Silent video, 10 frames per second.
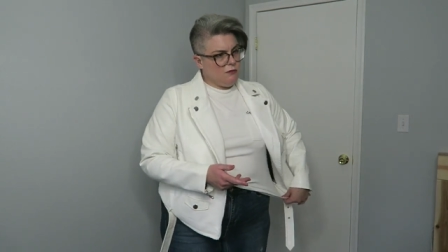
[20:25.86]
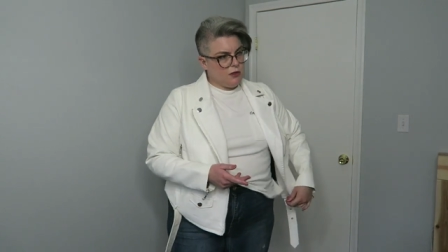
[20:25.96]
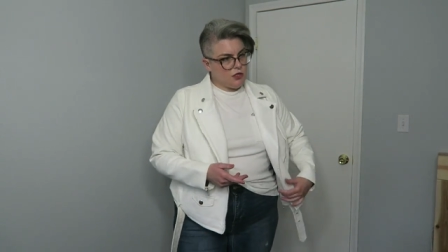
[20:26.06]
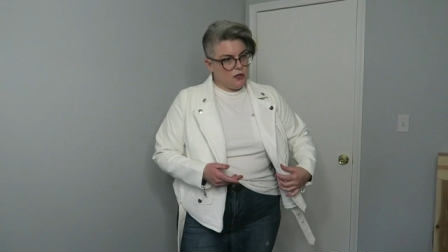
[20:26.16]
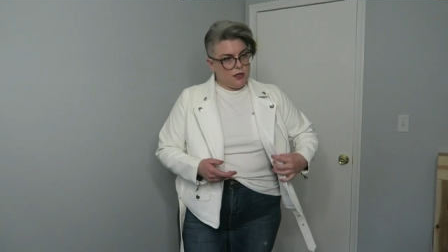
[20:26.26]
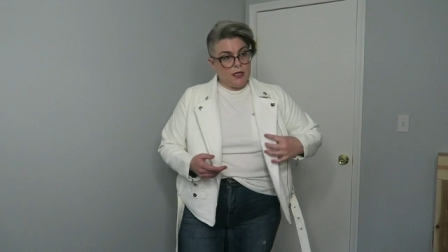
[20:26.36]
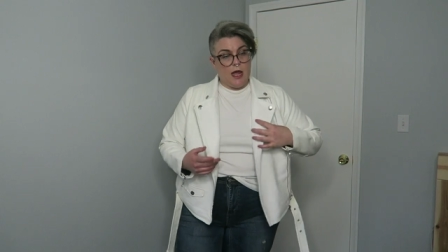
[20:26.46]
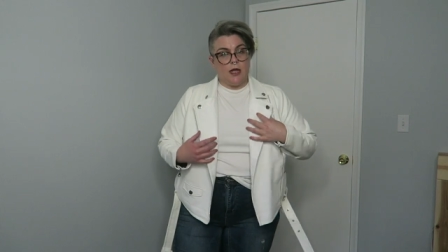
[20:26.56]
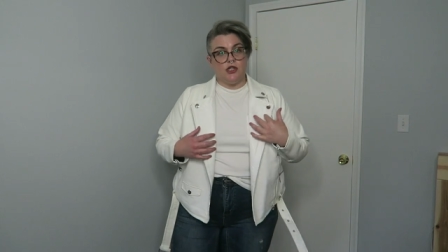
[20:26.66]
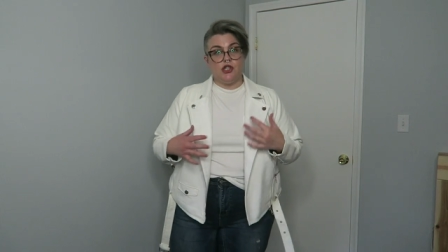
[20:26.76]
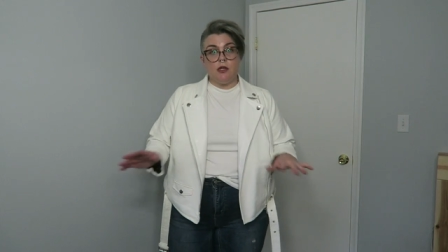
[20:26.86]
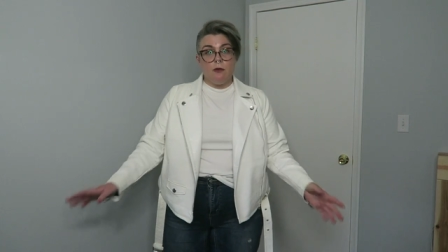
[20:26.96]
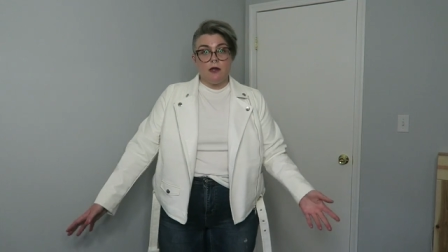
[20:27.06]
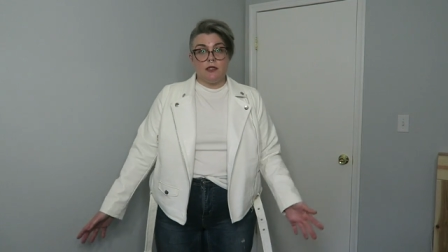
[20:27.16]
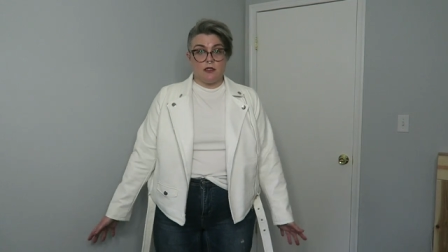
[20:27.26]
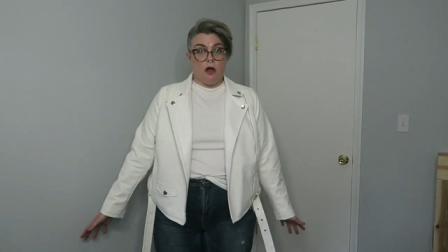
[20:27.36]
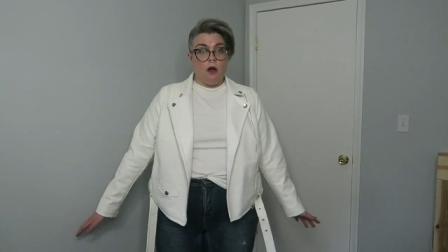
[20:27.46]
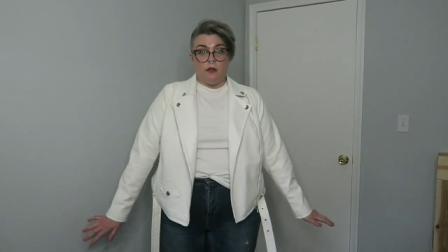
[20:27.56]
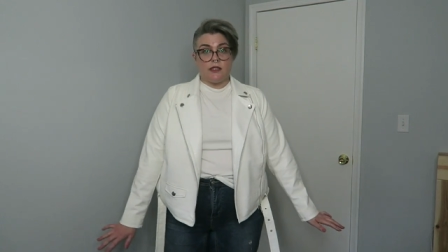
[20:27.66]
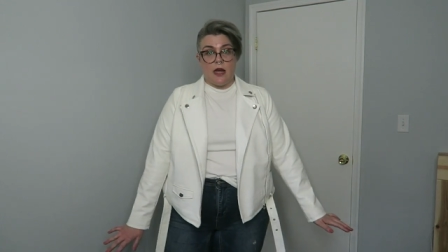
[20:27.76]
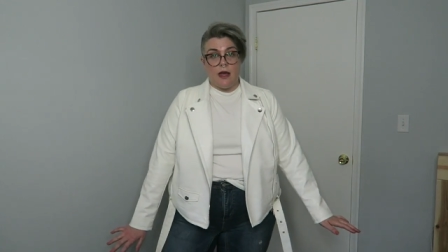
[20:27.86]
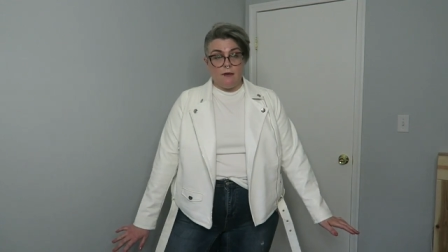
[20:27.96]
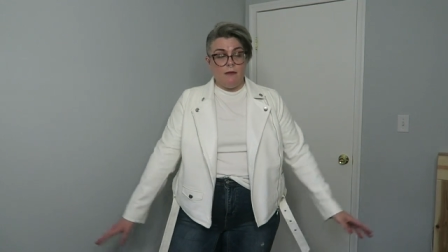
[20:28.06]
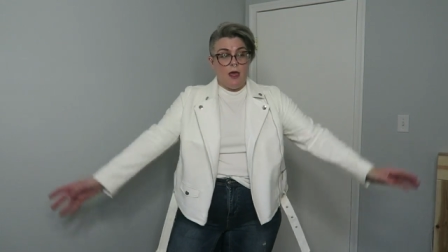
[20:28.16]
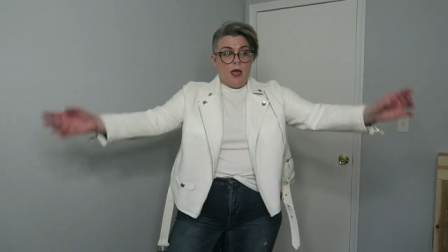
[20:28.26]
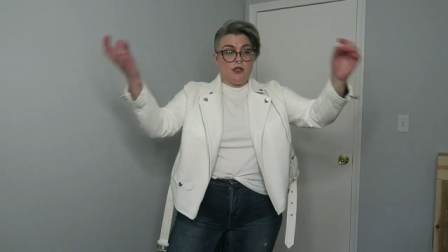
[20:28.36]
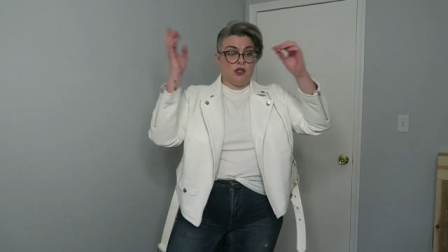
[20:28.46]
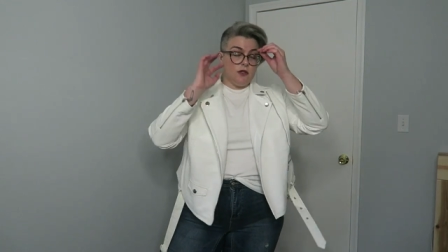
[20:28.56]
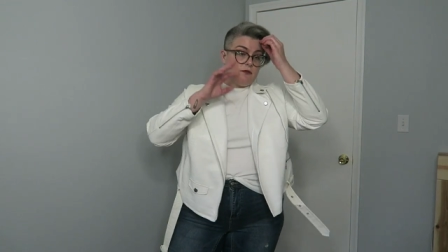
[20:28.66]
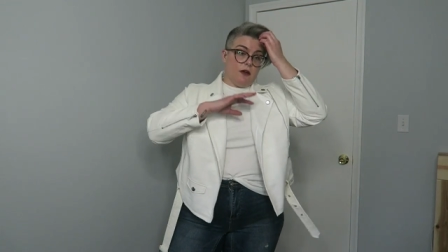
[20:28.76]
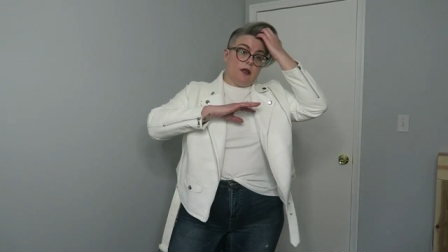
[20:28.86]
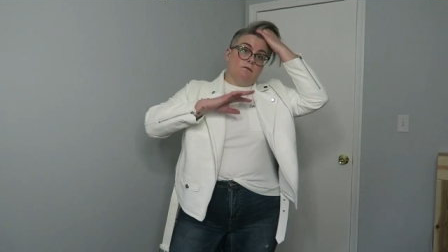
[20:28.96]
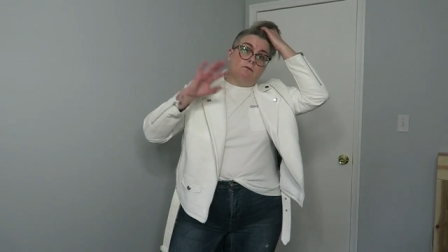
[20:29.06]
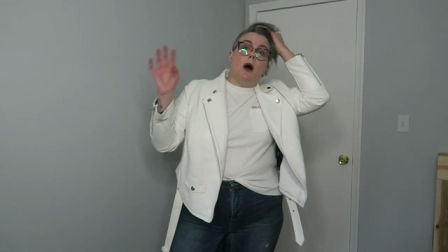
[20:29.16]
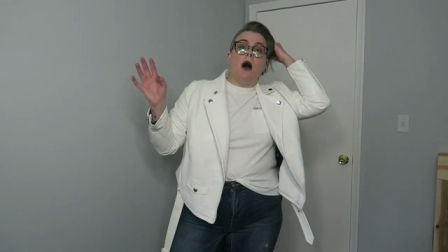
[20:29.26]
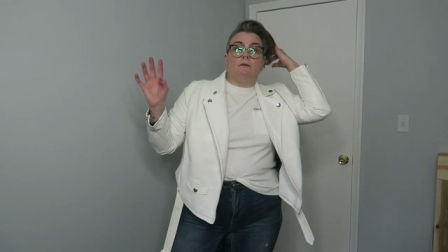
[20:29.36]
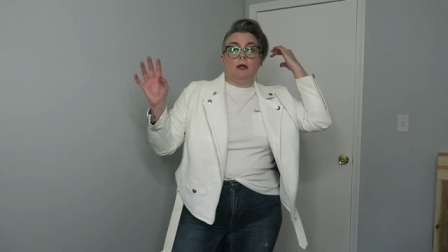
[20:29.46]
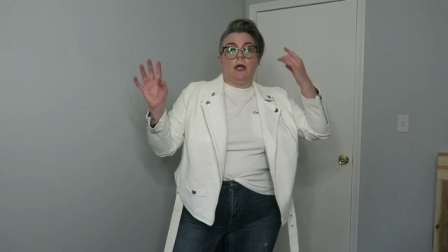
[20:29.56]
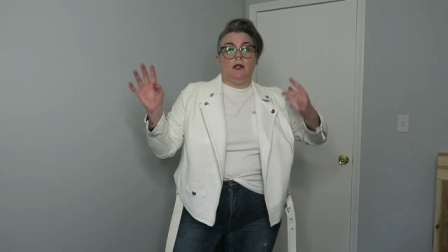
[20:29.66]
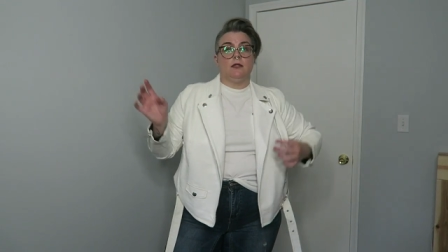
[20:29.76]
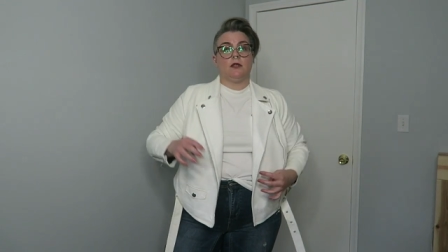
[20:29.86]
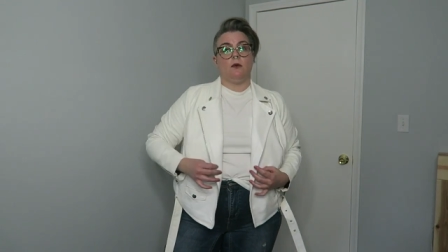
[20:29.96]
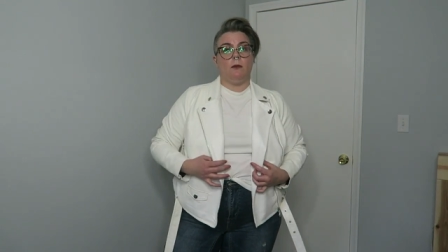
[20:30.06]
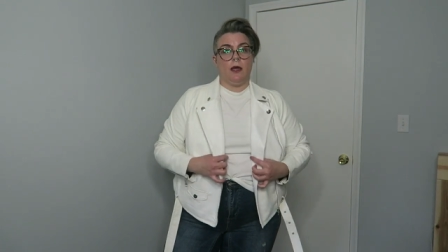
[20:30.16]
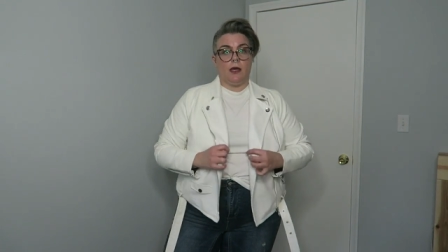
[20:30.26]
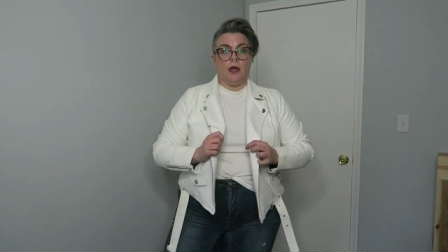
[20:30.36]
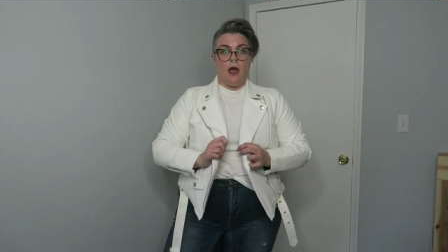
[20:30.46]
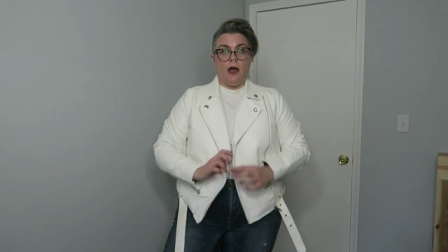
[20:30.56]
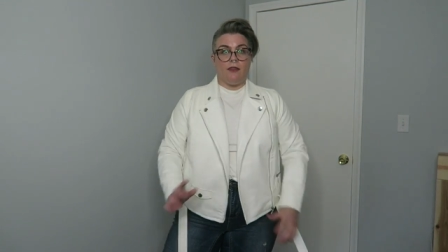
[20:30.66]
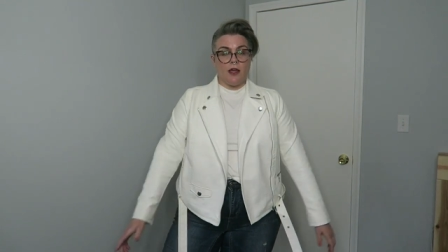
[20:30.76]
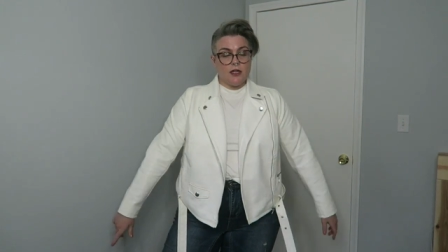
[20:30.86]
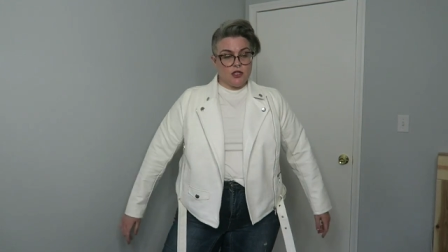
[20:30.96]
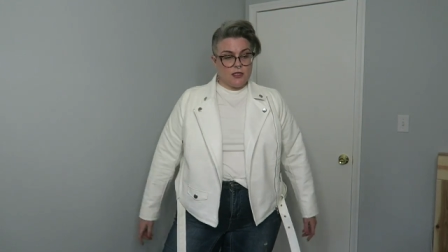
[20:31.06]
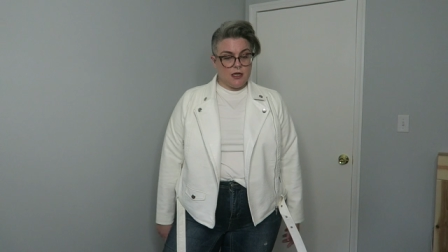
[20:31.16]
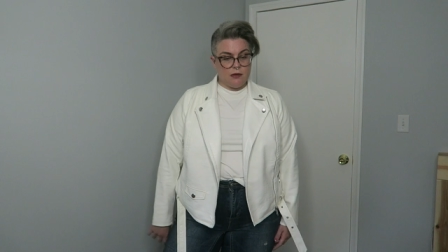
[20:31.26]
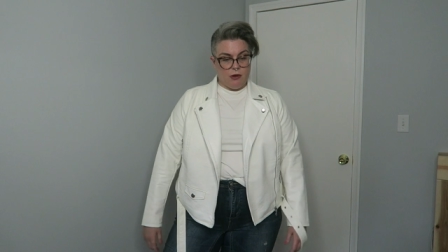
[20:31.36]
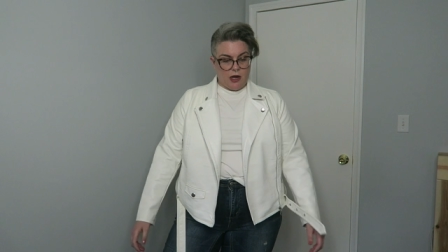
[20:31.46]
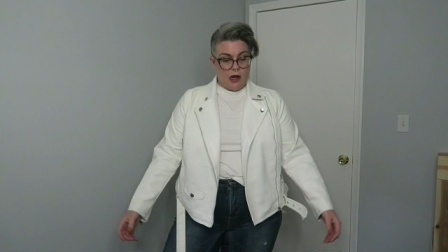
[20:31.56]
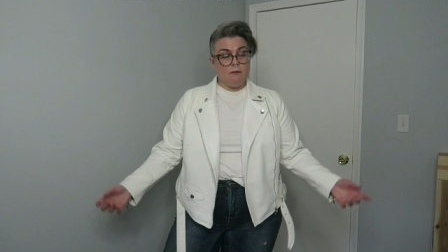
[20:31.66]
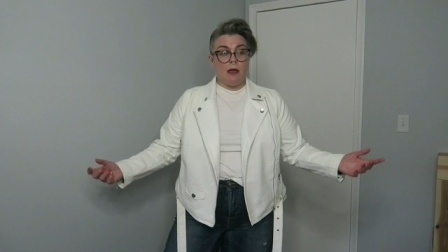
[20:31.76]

you met Charlie? Yeah, she wears this all the time and she looks fucking bomb in it. So right. I'm like, I think I just need to break it.